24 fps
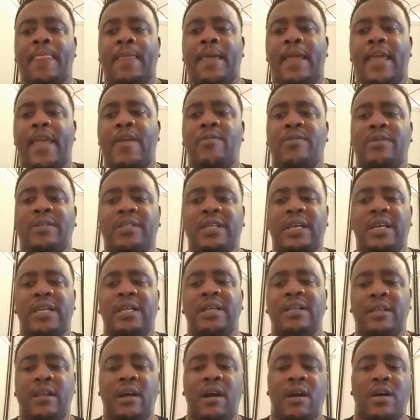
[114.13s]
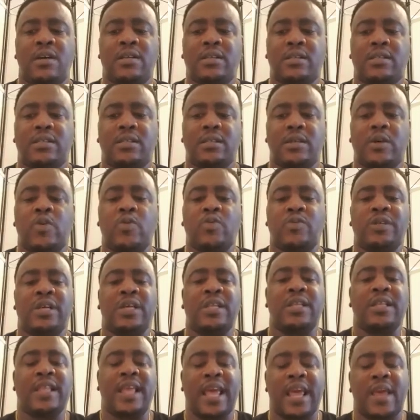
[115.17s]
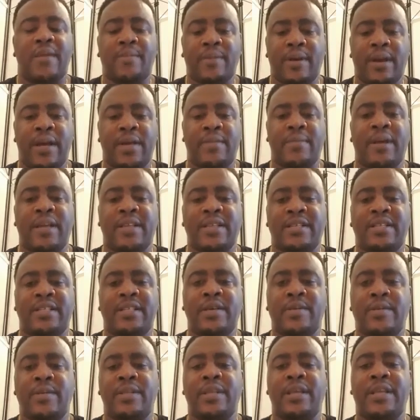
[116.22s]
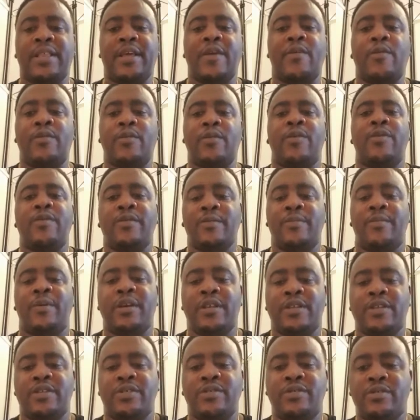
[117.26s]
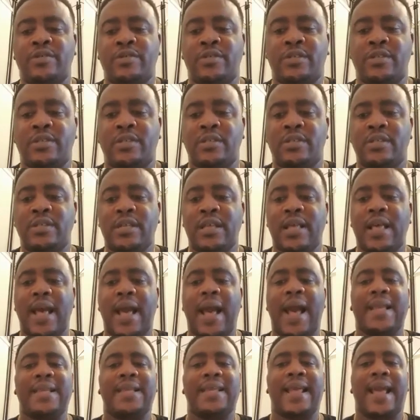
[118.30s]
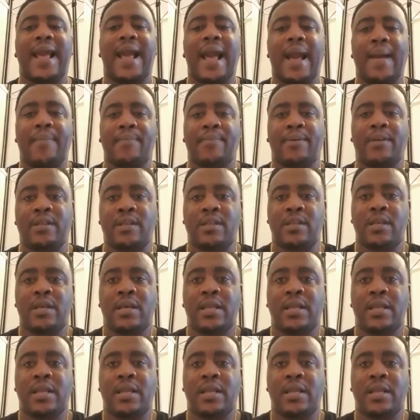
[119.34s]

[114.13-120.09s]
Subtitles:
He was telling us, or telling Abraham and Sarah, that they were going to bear children. And it happened.